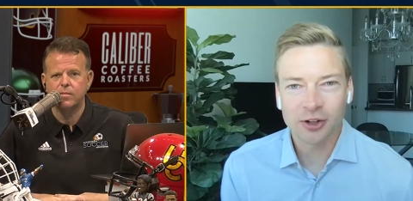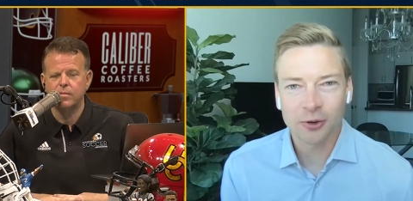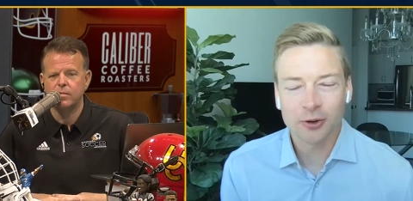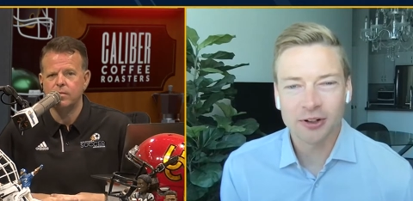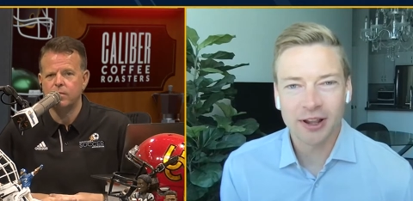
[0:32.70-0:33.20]

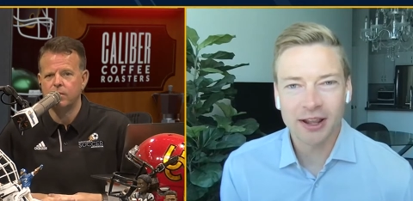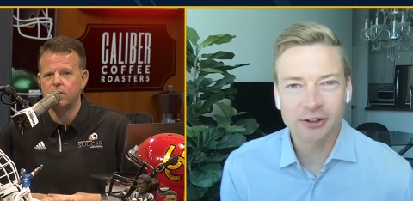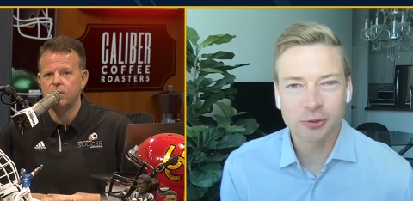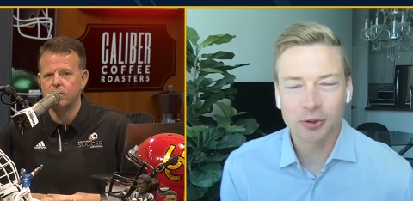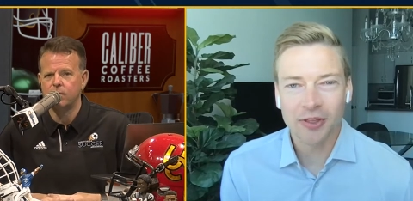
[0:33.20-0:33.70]
Speaker 1: hundred
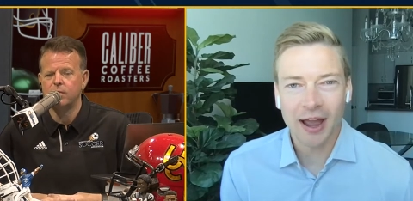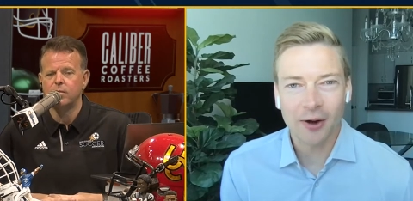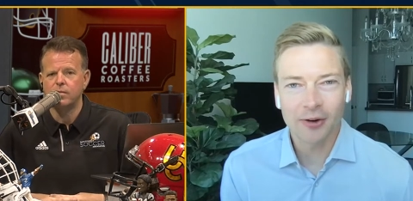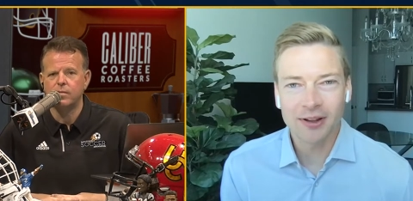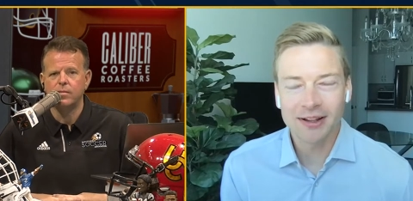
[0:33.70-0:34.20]
days
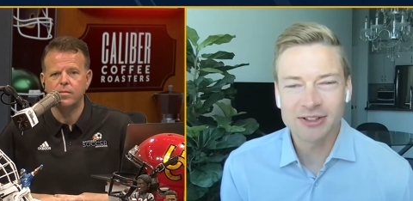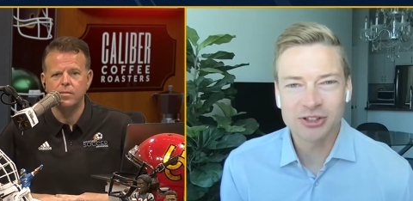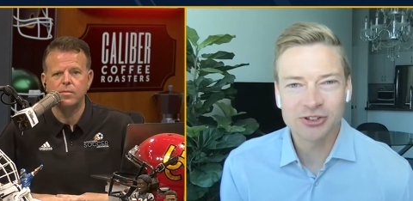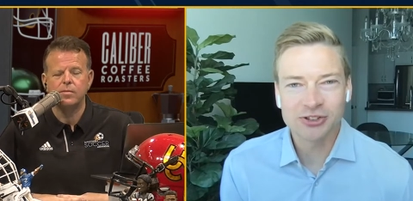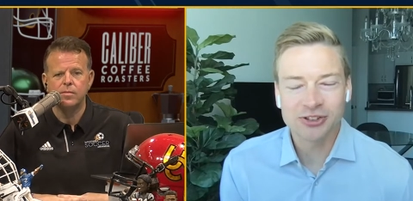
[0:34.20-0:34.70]
without it, it
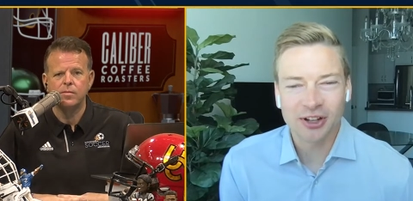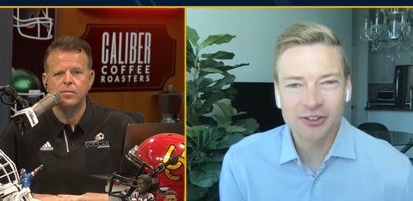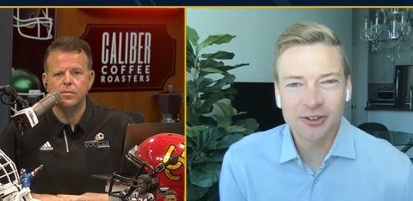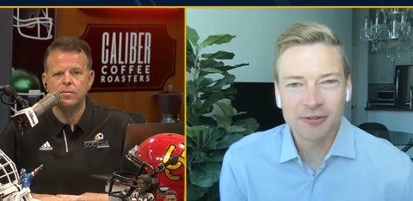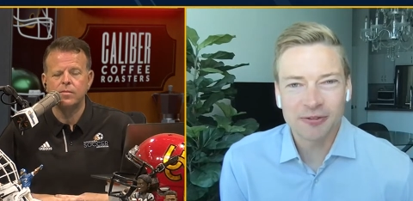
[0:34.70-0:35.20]
just
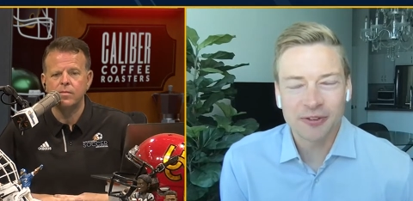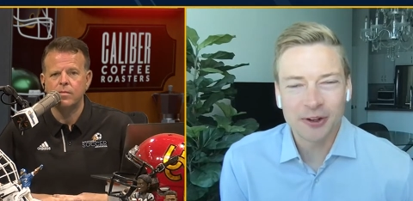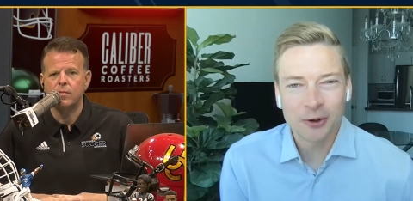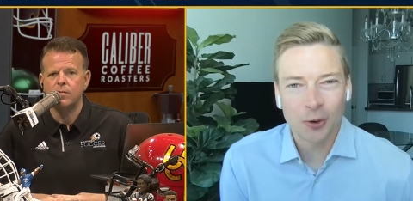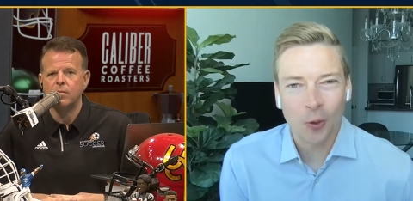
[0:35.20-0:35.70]
doesn't
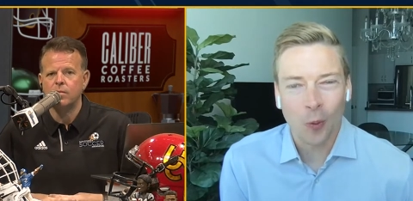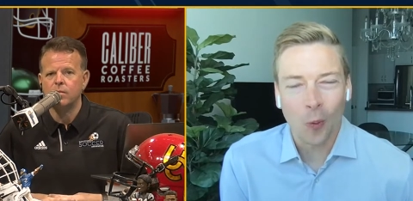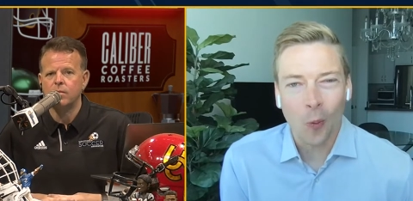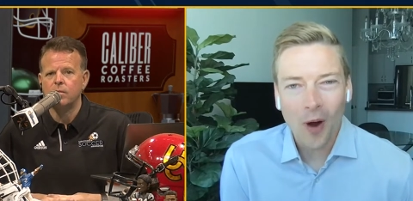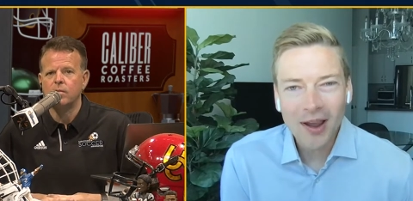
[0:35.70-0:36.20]
feel
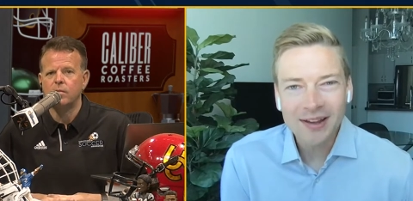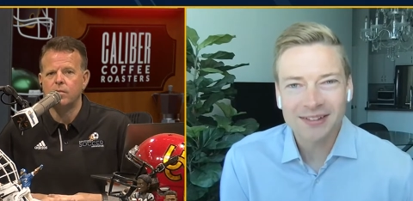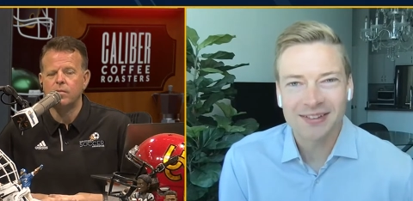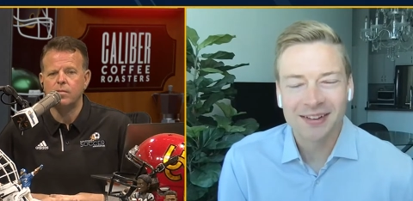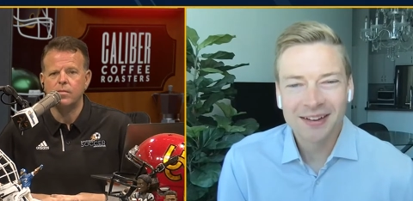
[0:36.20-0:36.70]

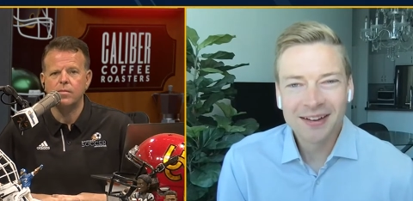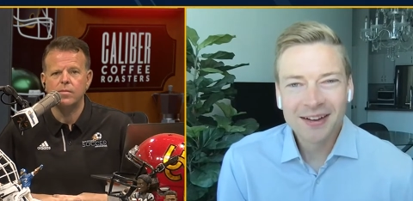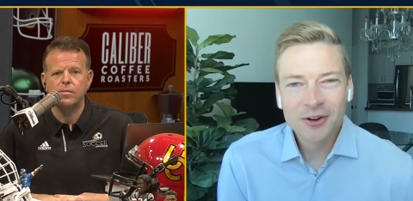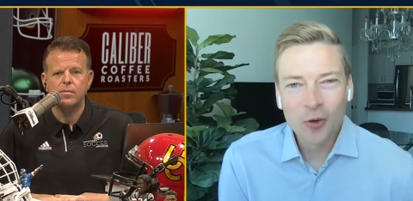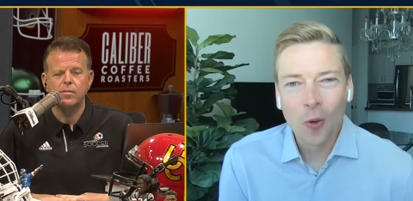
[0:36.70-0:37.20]
quite
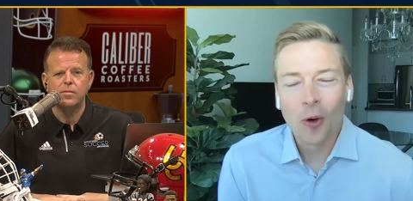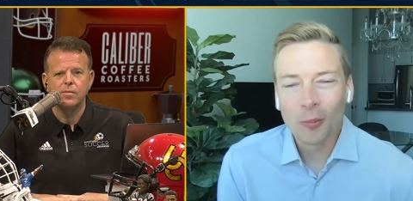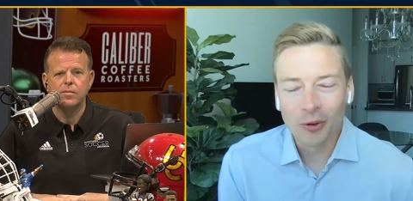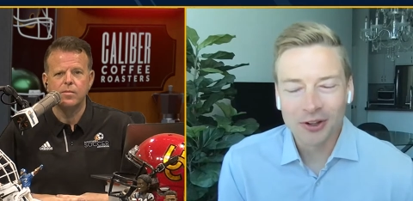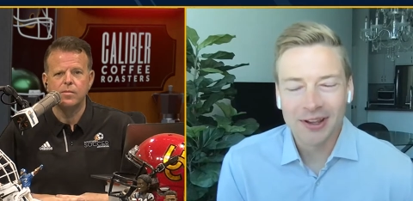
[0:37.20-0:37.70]

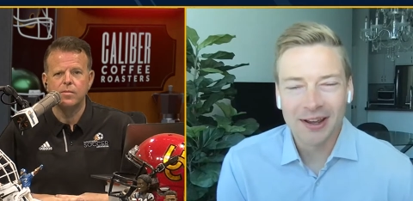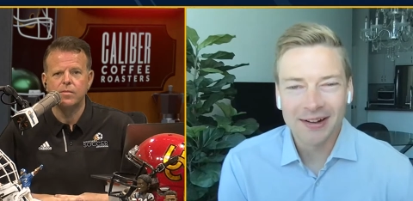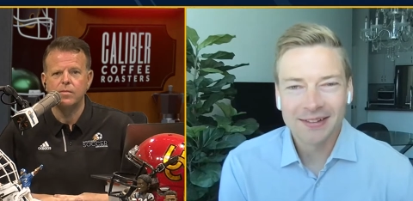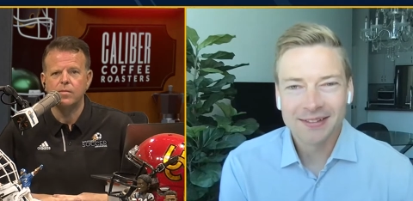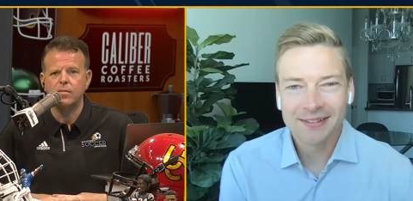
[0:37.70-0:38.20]
normal yet.
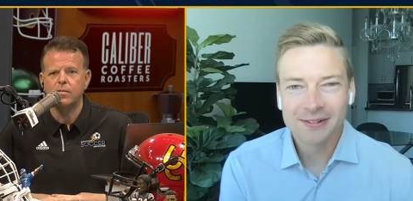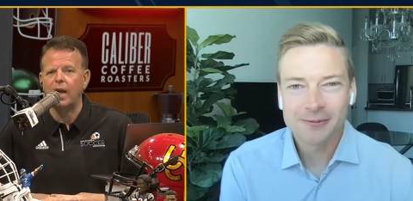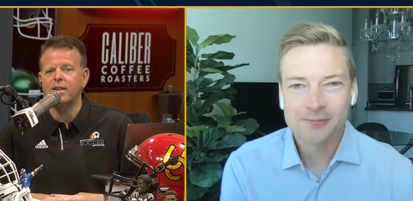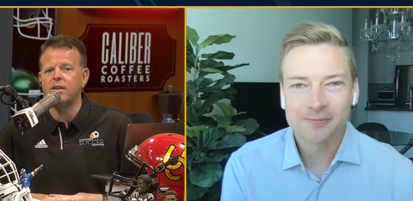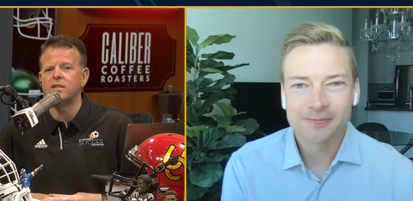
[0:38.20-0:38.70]

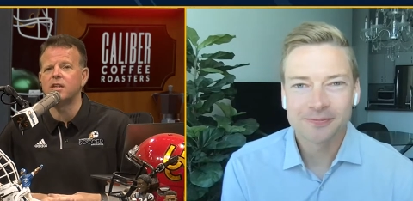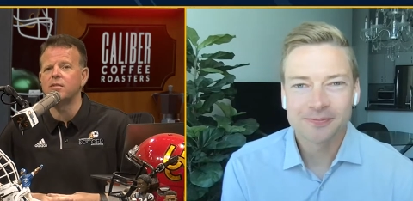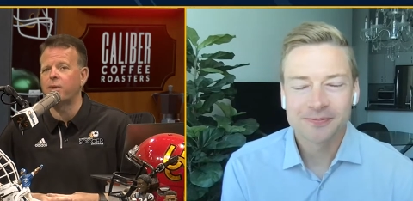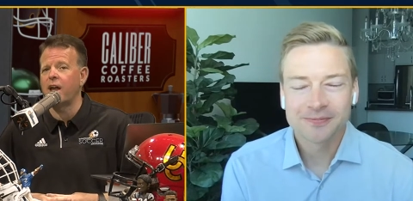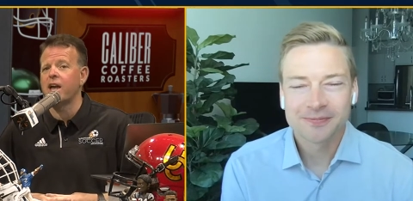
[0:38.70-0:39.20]
Speaker 2: It
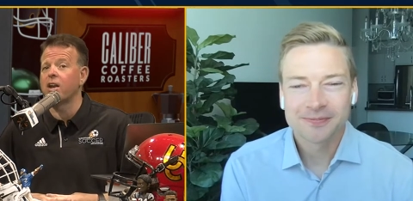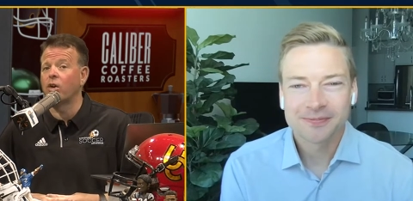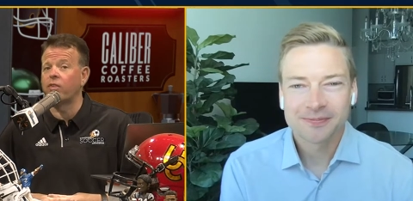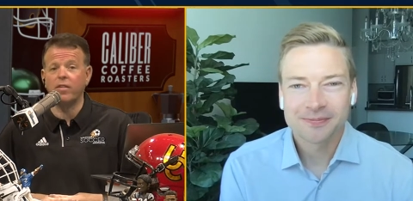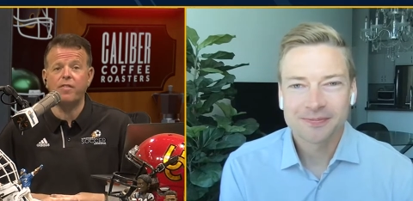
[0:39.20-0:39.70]
doesn't, but I got
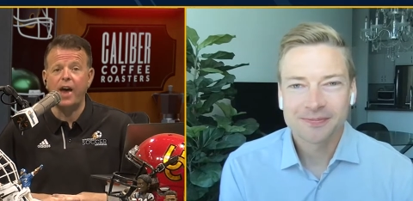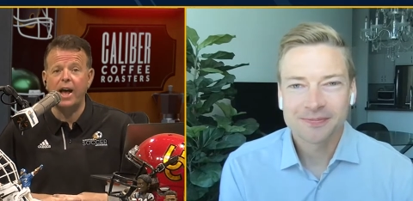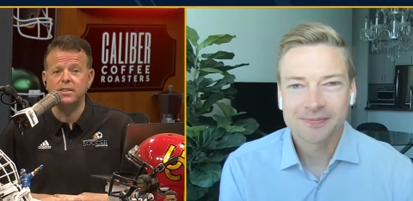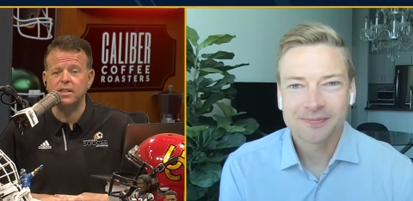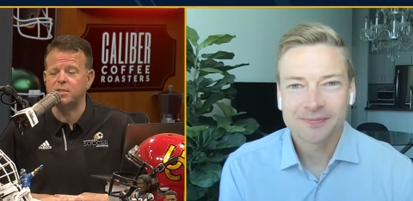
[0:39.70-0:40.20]
over it
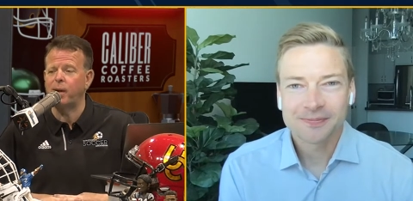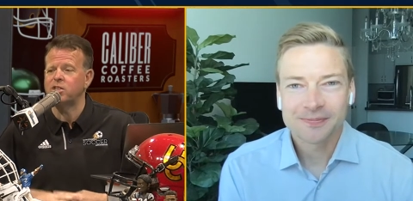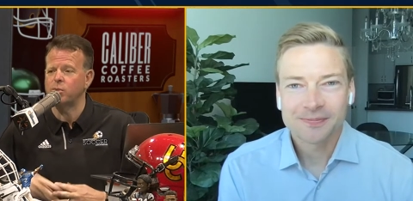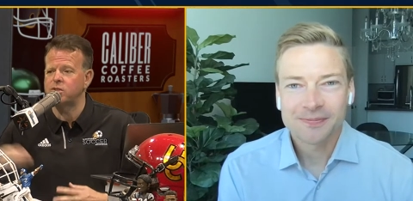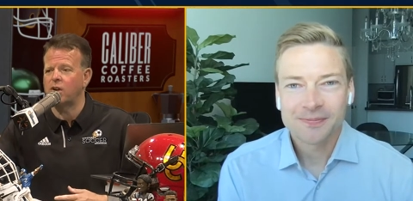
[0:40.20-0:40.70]
fast,
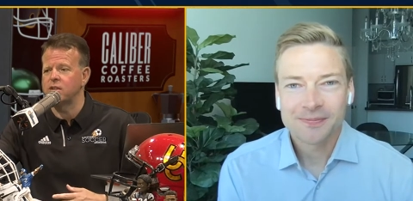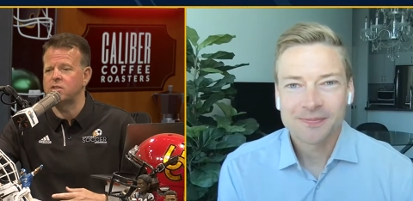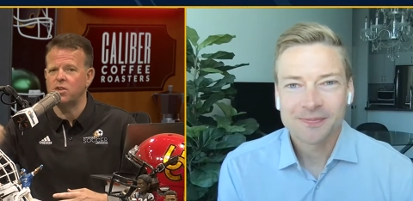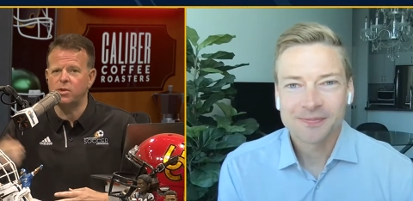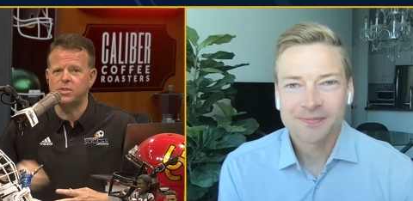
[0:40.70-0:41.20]
especially with
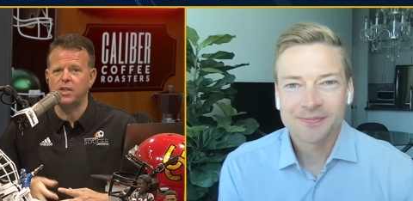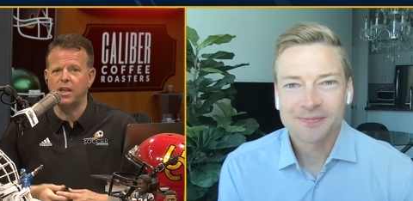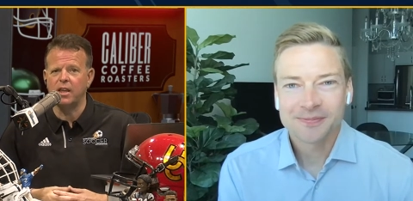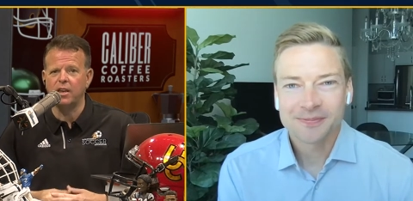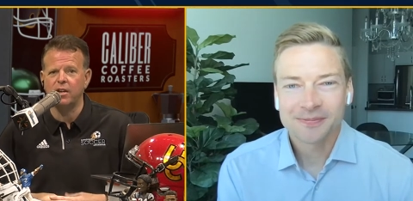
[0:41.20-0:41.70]
Charleston Hughes
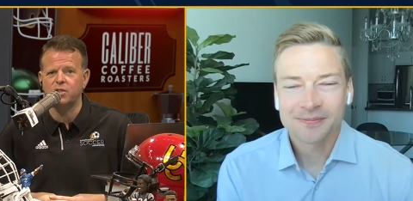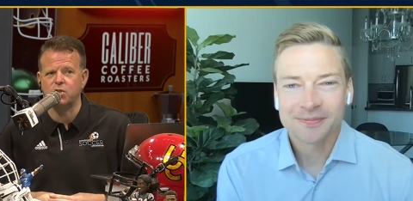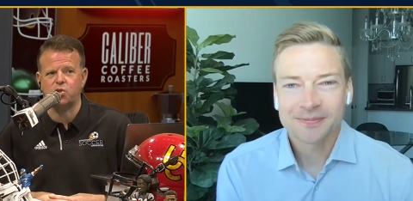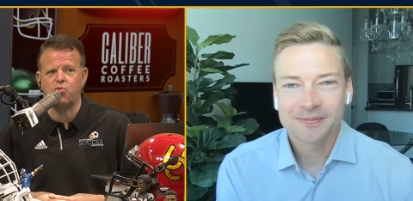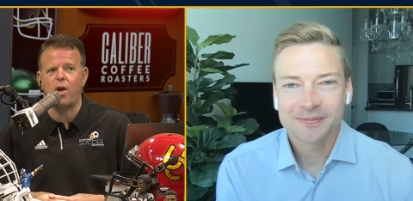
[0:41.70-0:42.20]
sitting in here
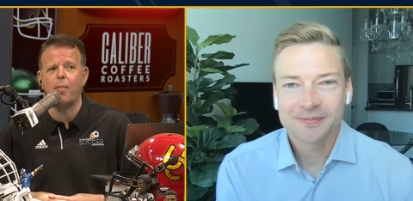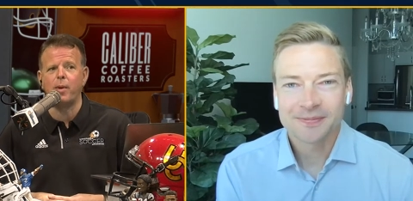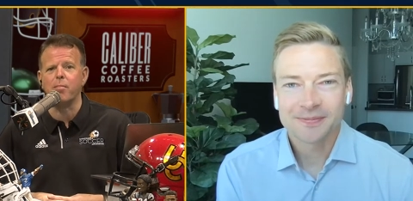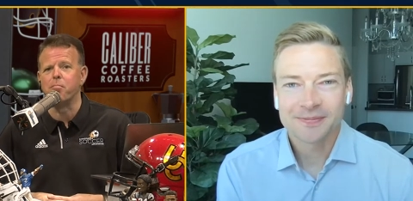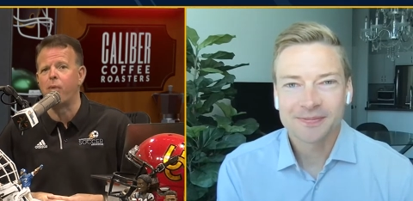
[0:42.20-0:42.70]
just
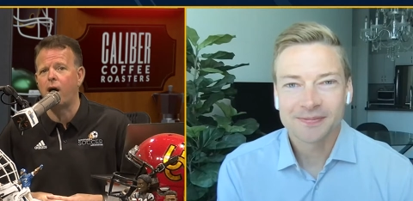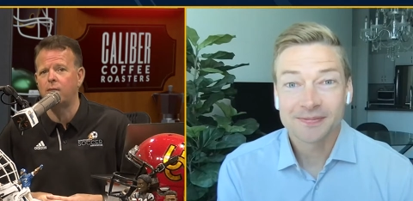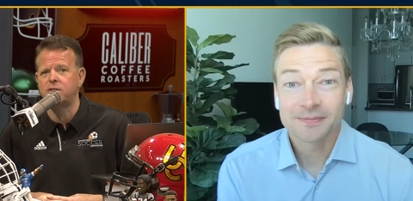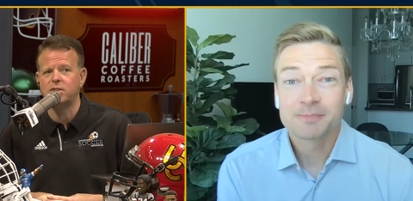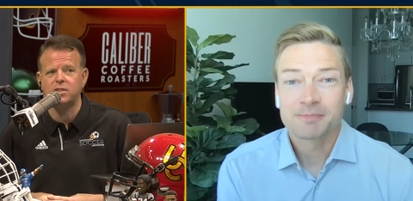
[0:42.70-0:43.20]
dropping
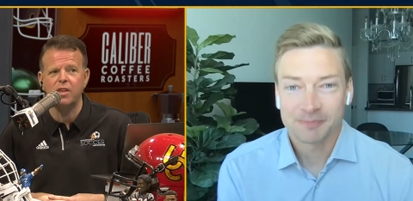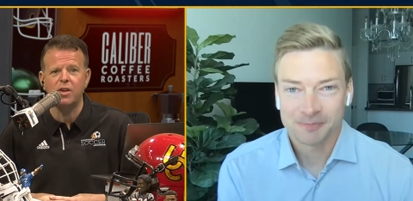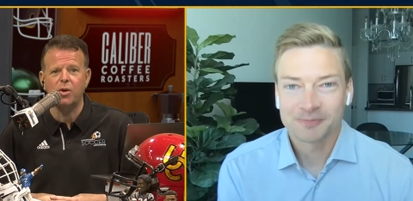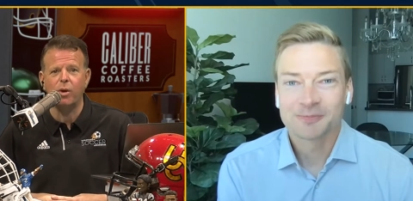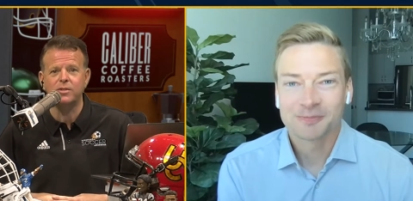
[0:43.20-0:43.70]
bombs. You see the
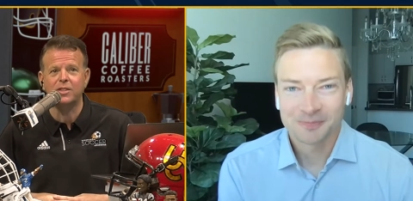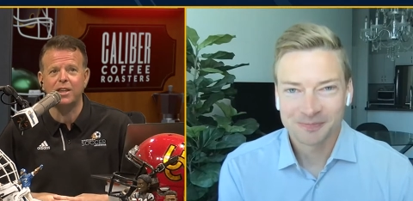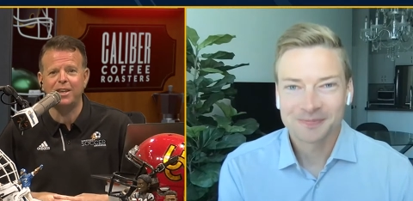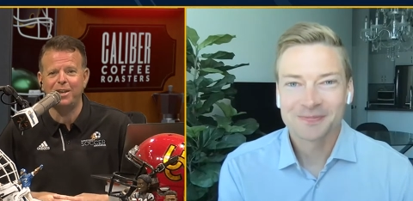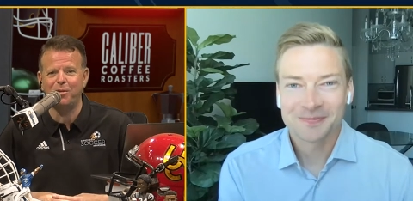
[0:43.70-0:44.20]
quotes that he